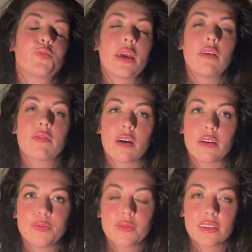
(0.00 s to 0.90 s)
a guy called
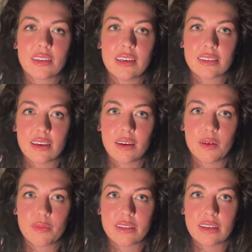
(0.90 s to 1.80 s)
Bevo, and he's
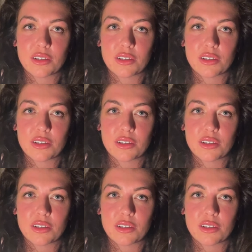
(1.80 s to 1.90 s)
a,